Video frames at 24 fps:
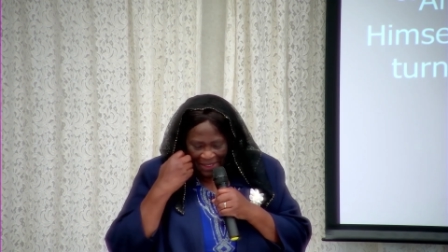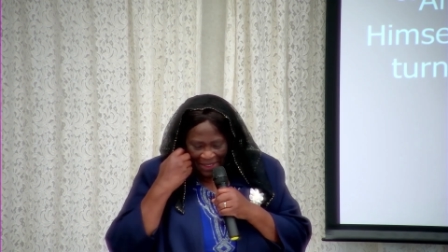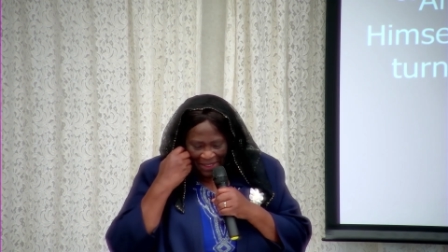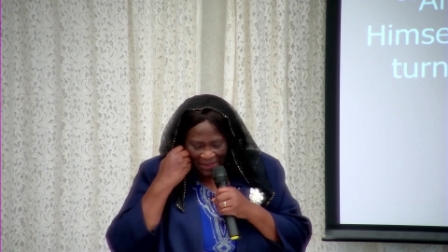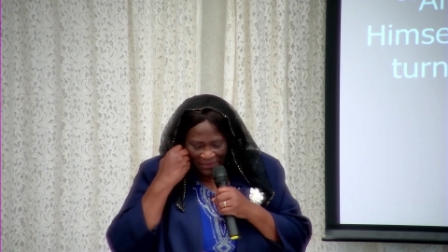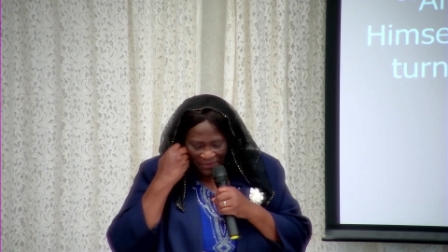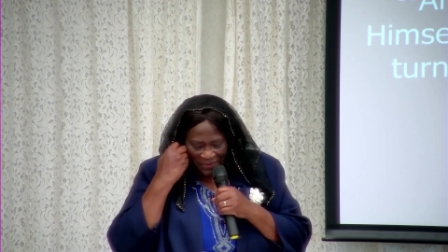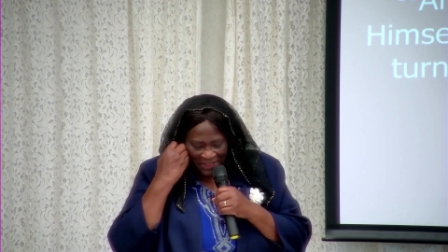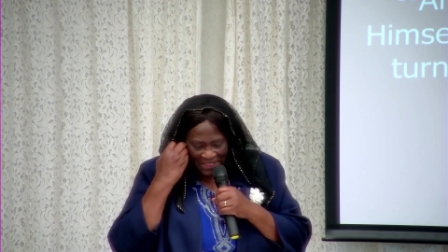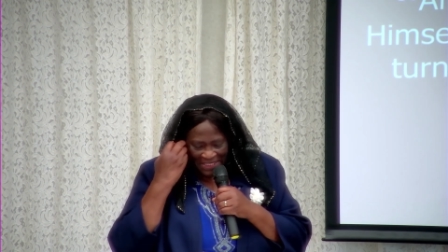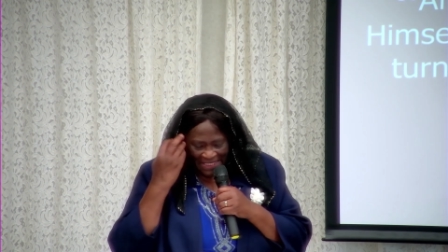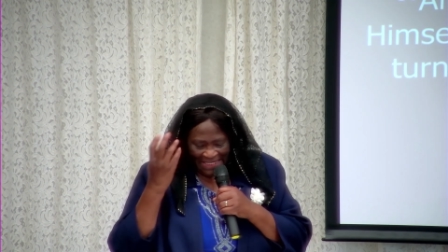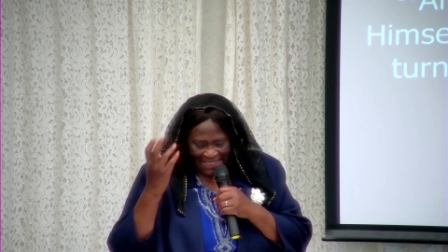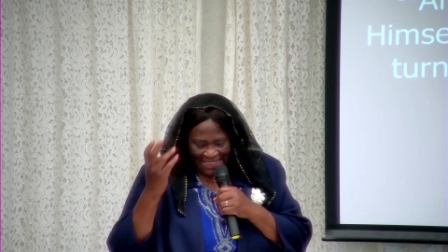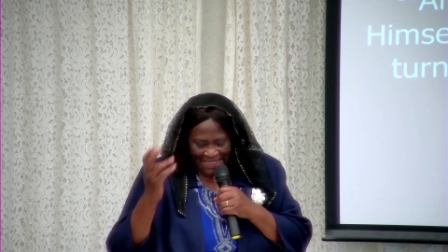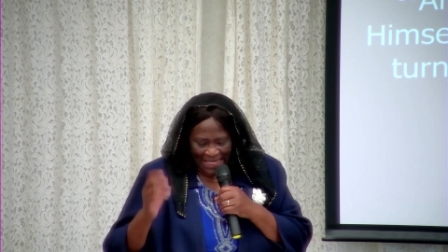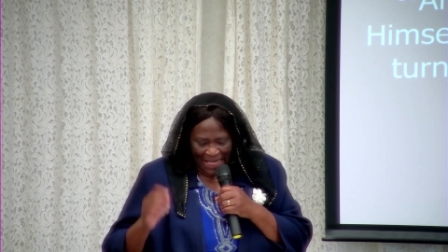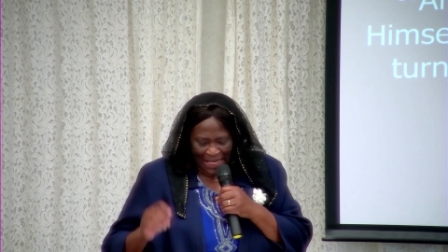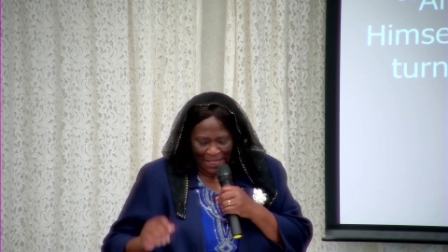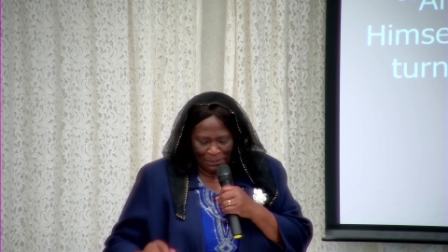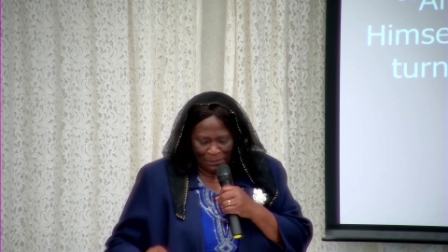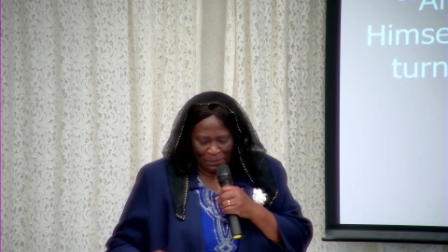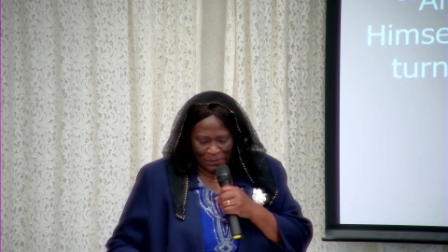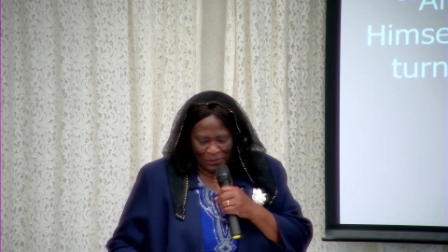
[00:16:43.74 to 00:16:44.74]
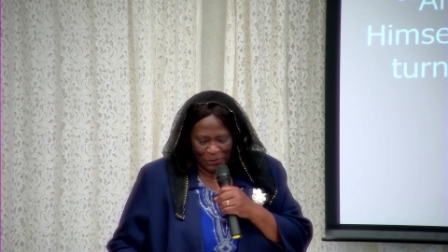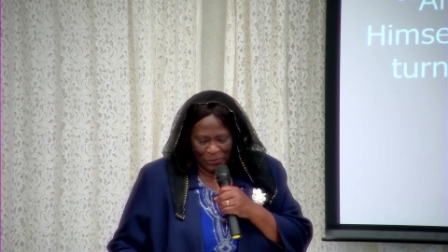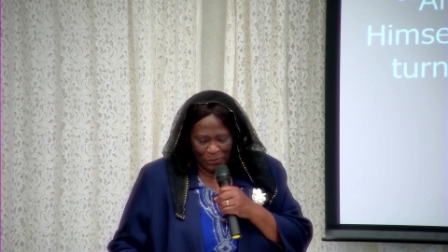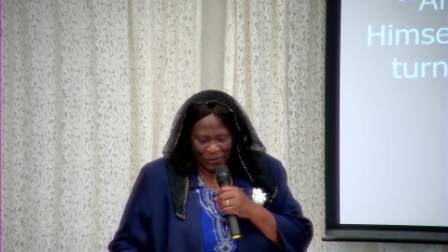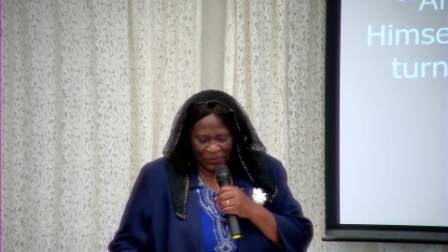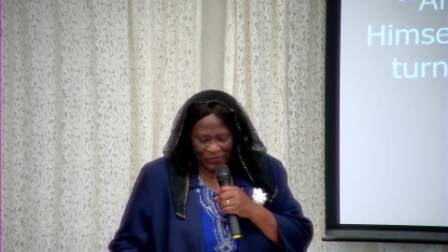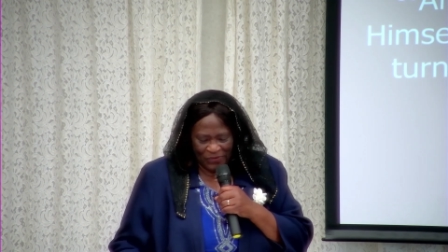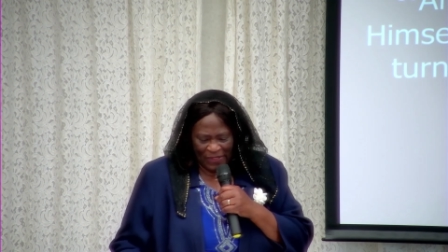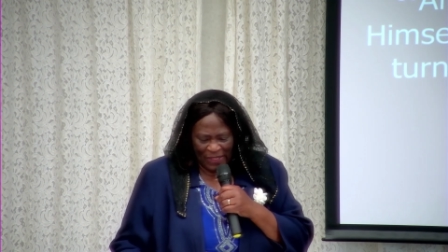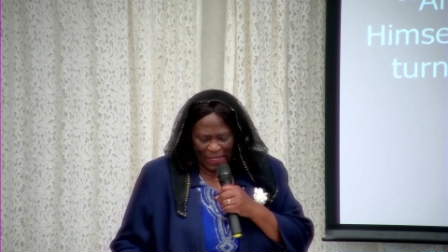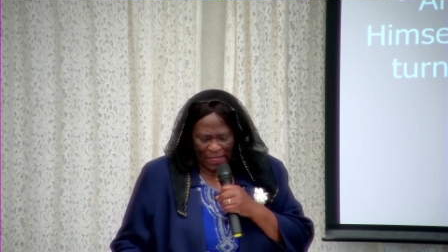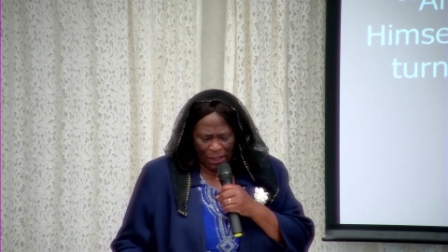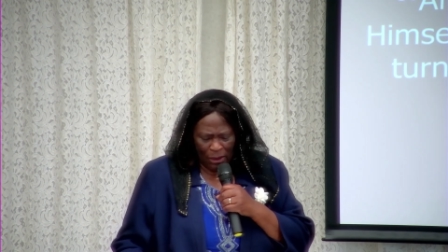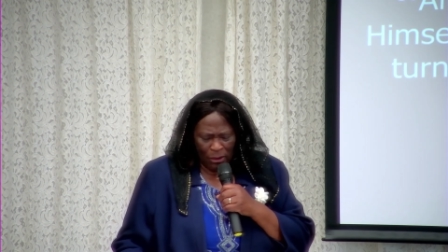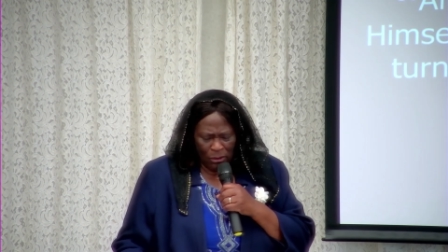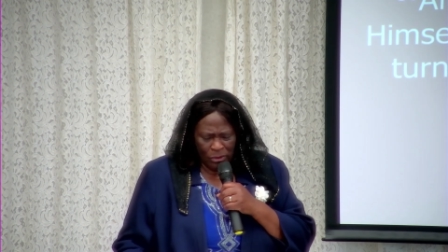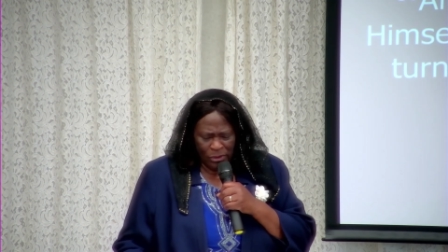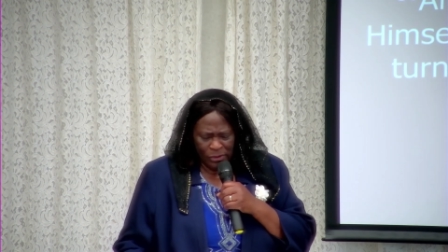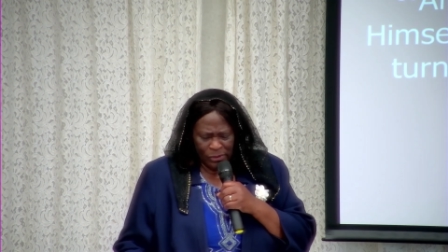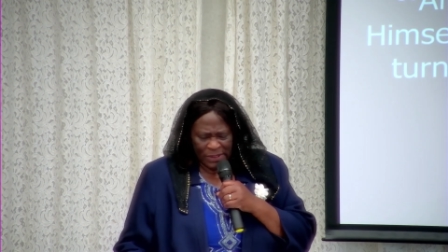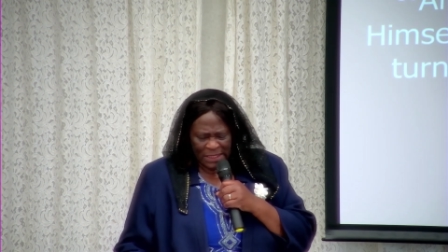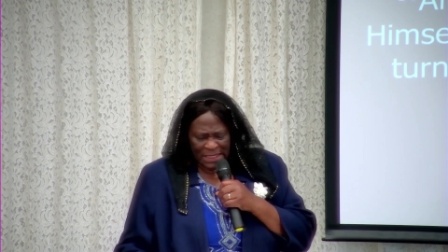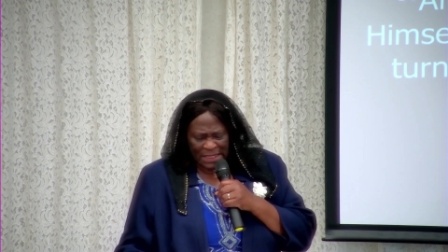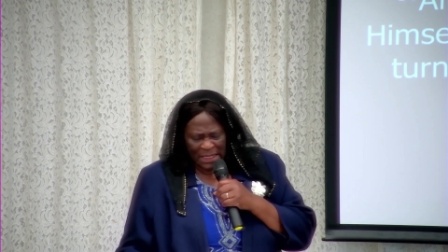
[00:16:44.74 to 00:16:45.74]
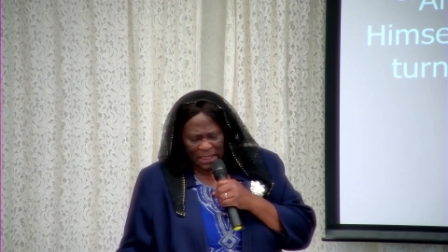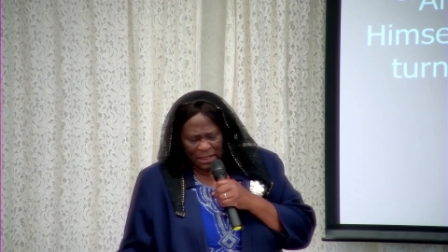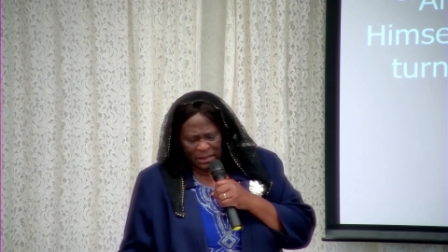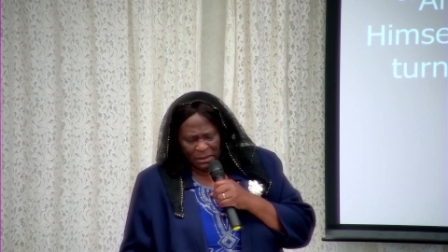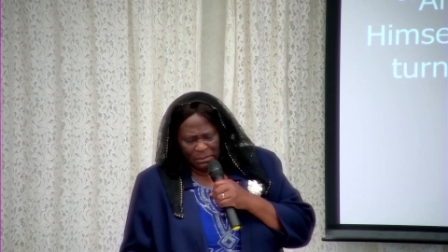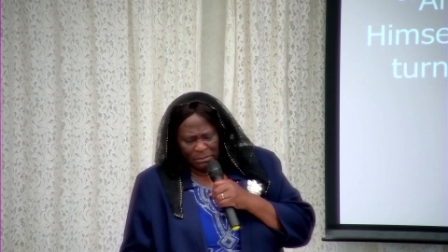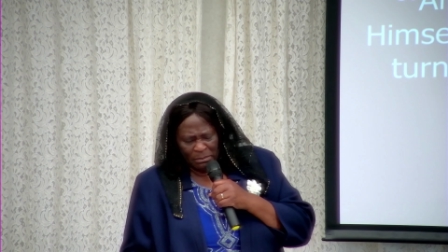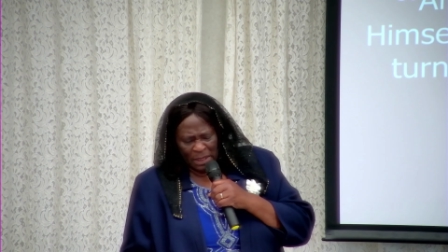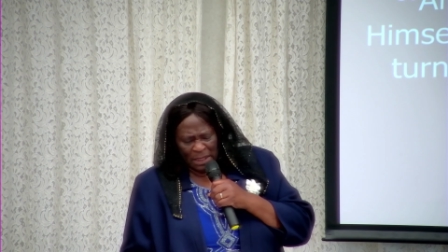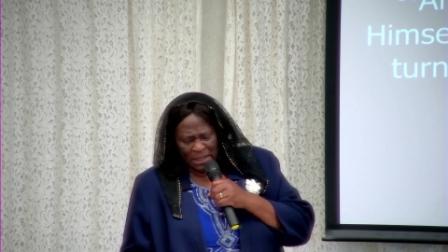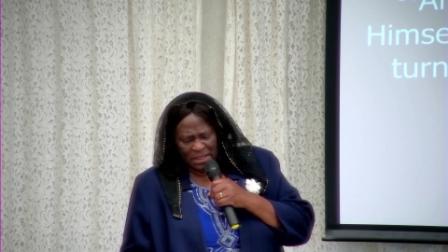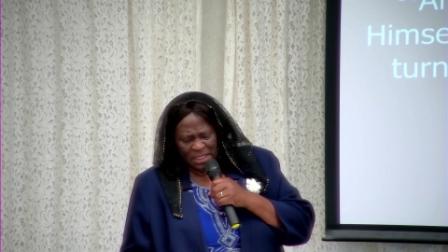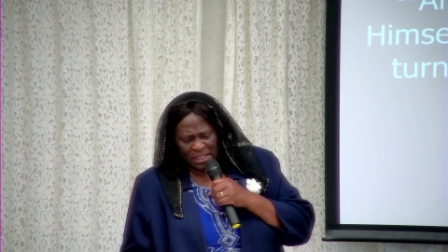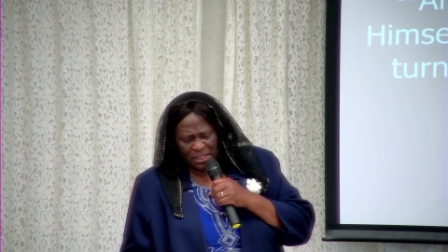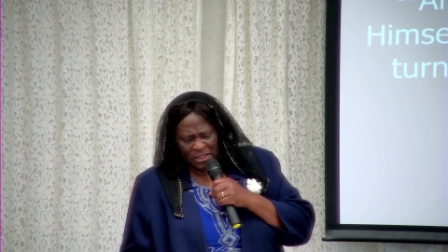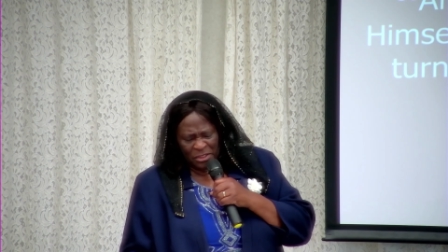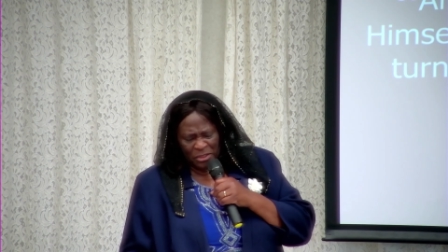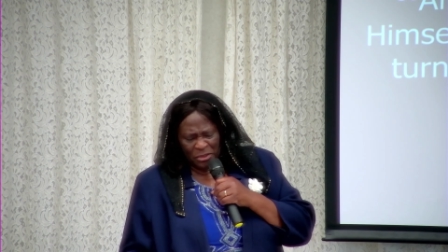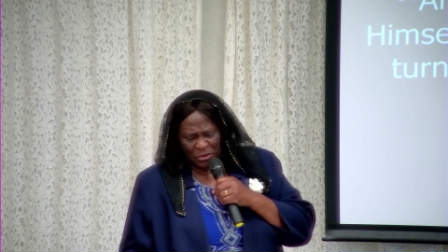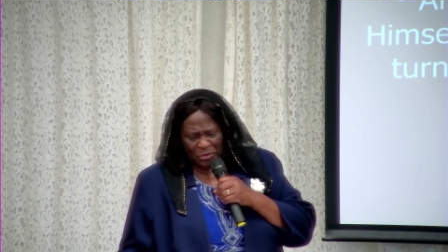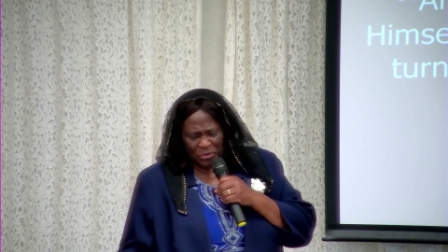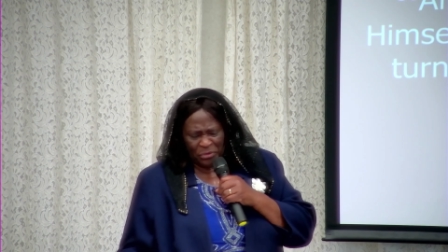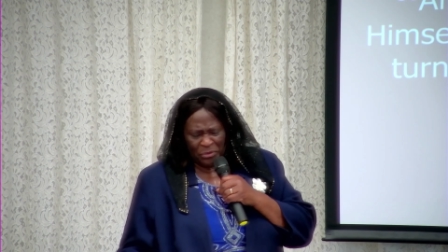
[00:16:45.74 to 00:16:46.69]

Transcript: The disciples were saying, Oh, you see the multitude